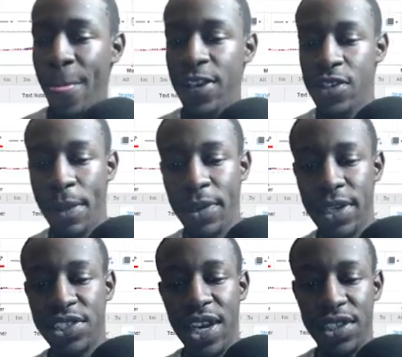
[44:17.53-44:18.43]
So I'm
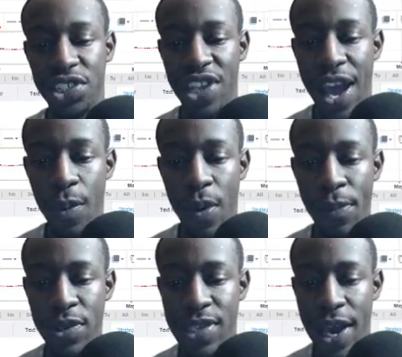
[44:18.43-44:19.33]
going to check the chat one
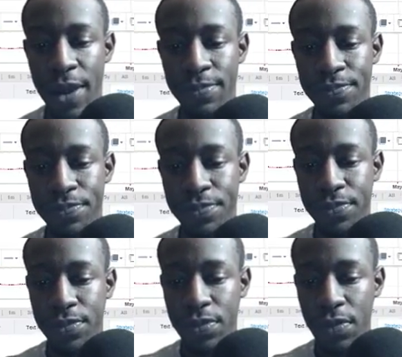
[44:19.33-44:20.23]
more time,
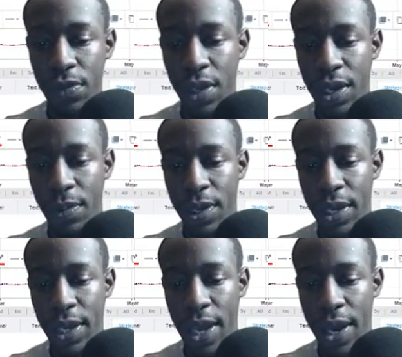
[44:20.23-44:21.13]
and then we're
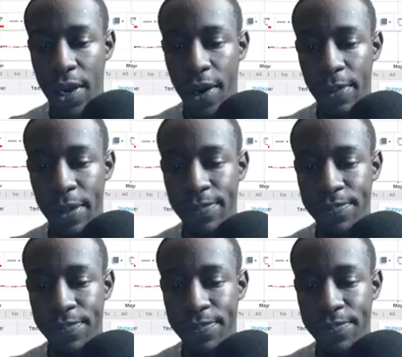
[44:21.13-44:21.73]
going to get out of here, man.